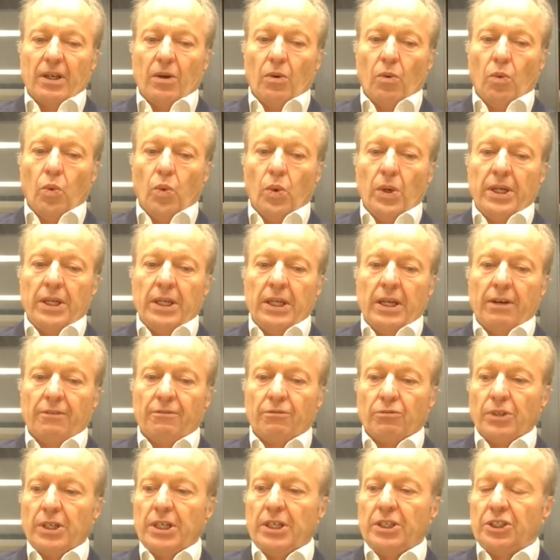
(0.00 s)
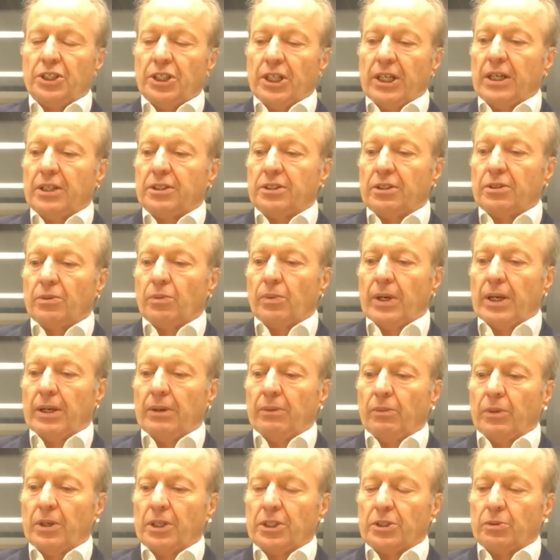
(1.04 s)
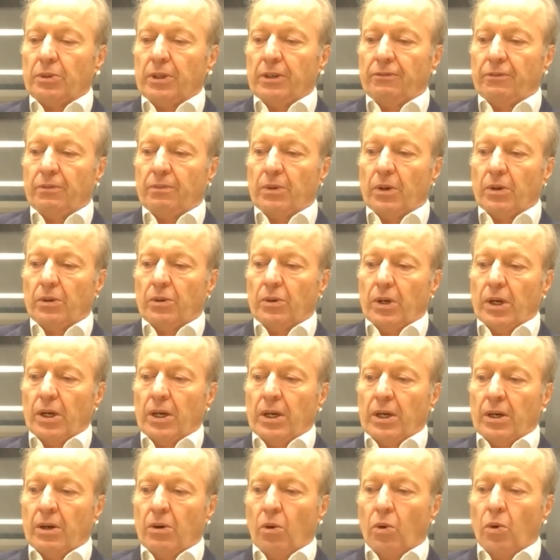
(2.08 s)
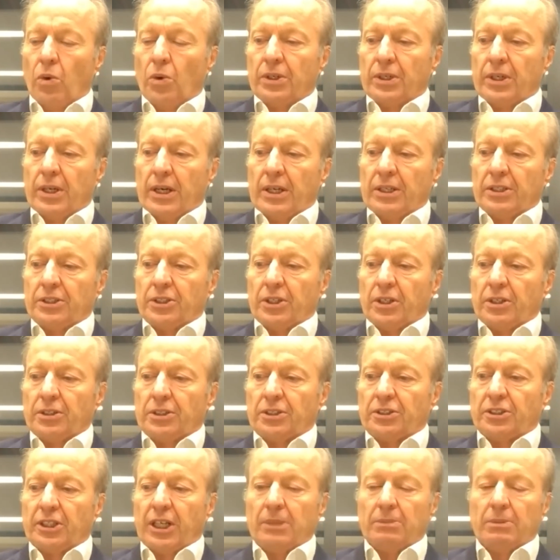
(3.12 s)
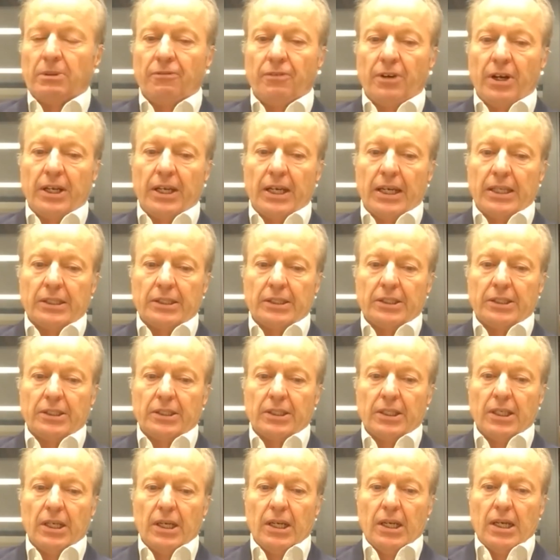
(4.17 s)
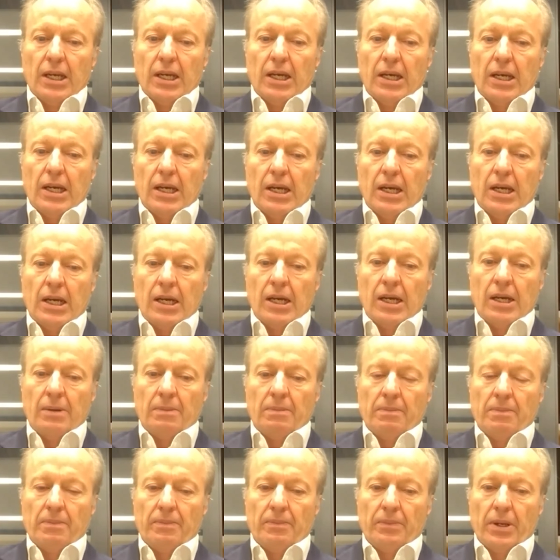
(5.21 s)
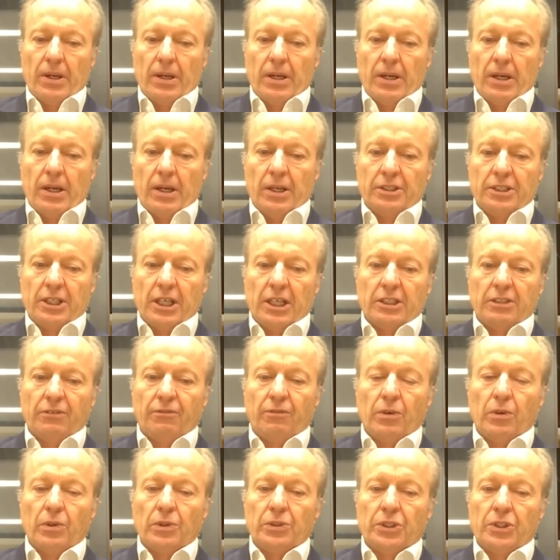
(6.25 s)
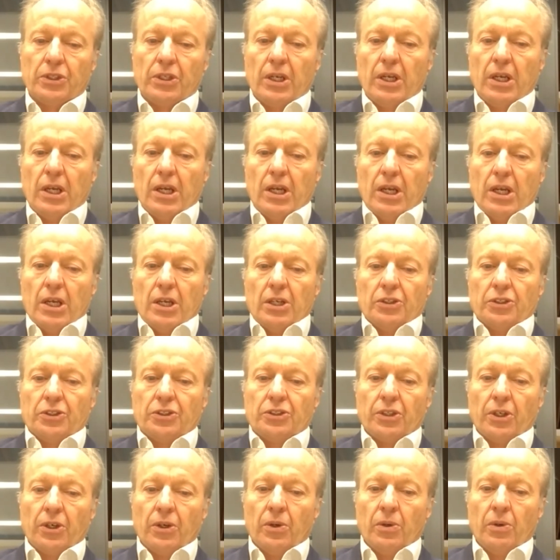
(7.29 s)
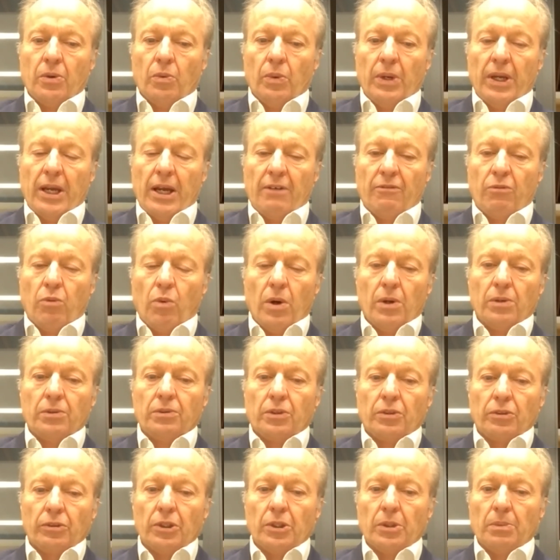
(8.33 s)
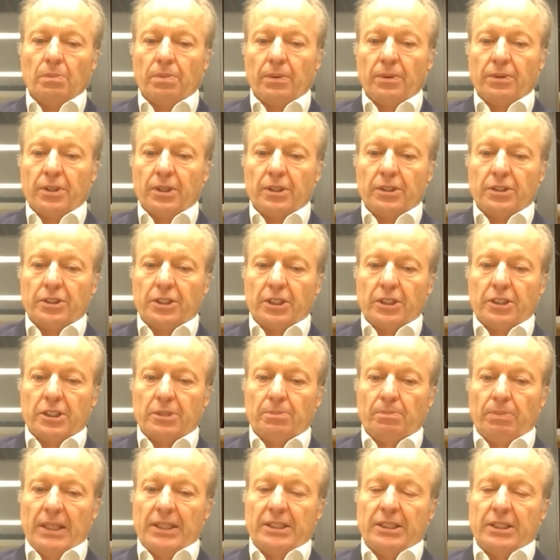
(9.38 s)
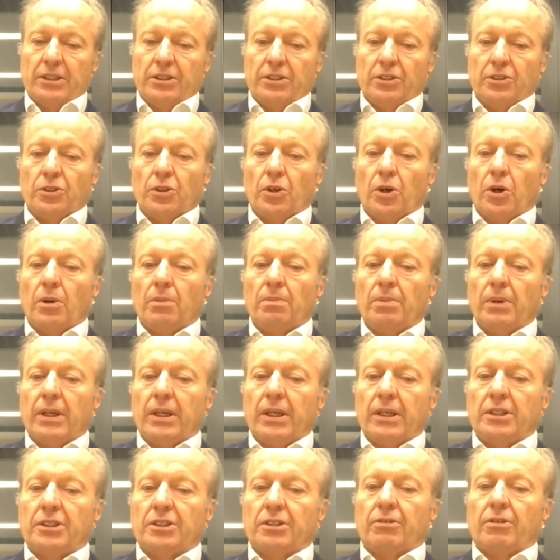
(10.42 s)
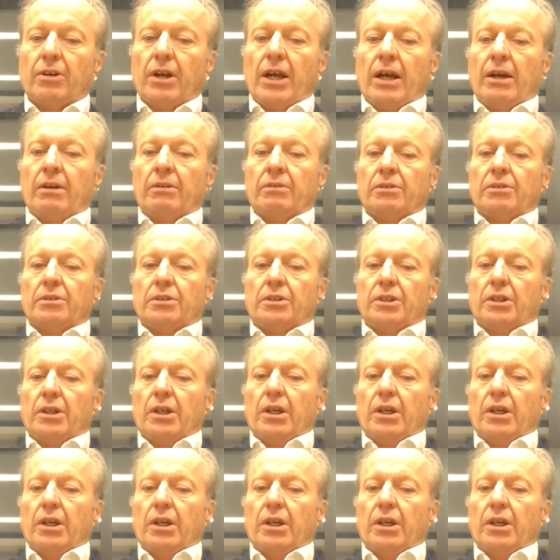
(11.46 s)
We have rejigged the way in which we've organized our sustainable finance task force. So we have one group that's explicit job is around